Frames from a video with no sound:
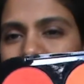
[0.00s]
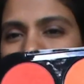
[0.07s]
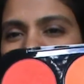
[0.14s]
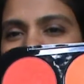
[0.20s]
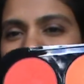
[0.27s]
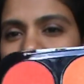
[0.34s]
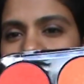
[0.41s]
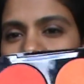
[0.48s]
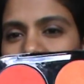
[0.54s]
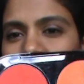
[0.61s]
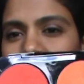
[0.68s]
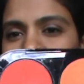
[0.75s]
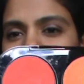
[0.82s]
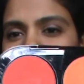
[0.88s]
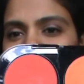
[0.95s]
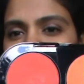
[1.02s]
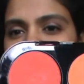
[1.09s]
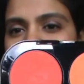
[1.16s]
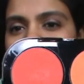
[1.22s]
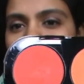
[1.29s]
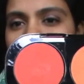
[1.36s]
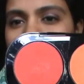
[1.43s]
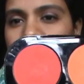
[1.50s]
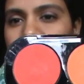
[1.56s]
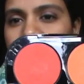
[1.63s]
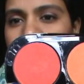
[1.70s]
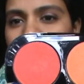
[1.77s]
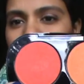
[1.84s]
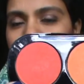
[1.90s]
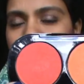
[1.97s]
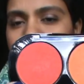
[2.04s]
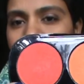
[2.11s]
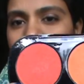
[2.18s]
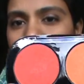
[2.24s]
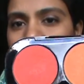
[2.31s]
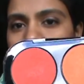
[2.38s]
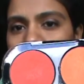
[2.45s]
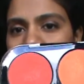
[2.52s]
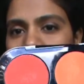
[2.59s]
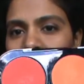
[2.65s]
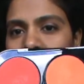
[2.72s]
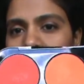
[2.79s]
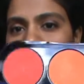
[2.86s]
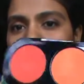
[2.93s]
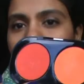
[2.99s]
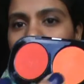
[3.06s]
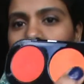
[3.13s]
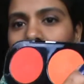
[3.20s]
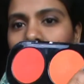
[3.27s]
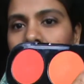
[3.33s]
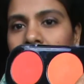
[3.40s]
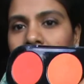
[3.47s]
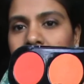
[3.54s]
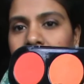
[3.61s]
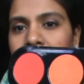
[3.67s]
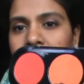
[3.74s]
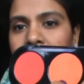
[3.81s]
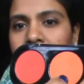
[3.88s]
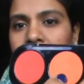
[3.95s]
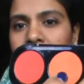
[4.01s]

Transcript: this is kind of an orangey red shade and